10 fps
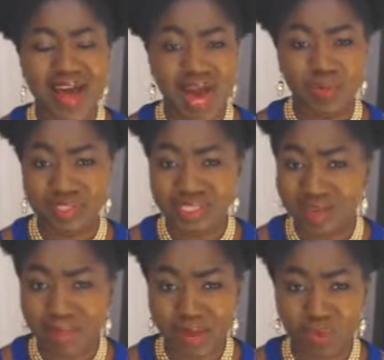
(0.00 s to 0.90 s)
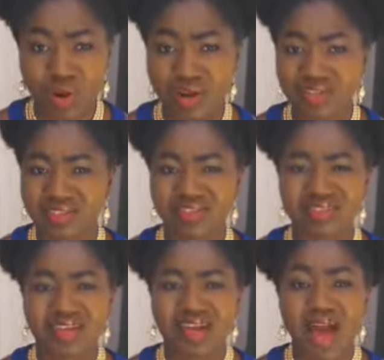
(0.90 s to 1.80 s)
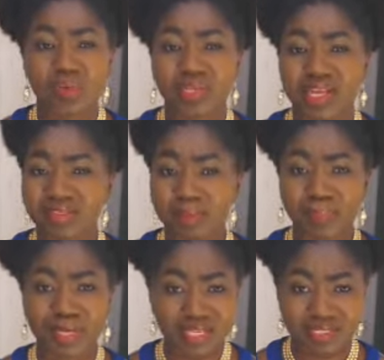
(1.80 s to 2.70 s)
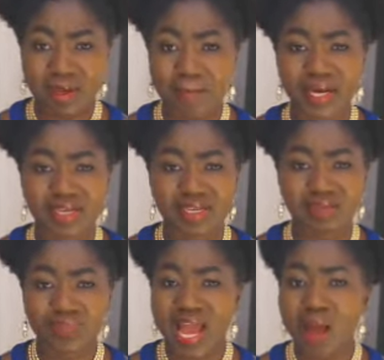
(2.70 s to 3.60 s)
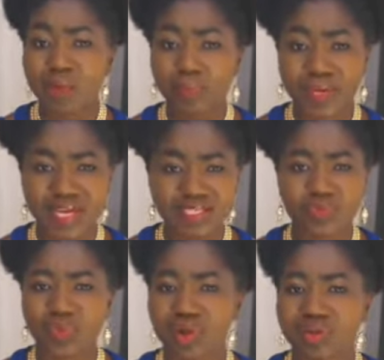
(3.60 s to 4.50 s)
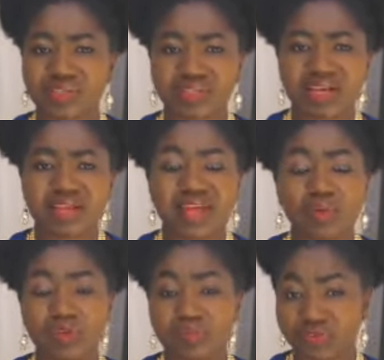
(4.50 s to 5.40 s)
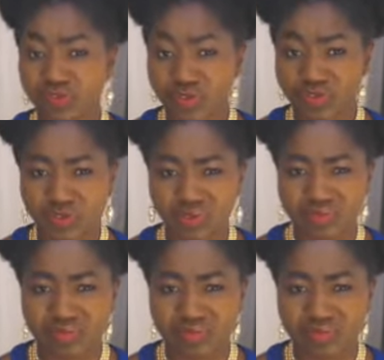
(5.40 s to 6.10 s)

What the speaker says: I will take my words. I will let them bless somebody. I will plant words that would be fruitful.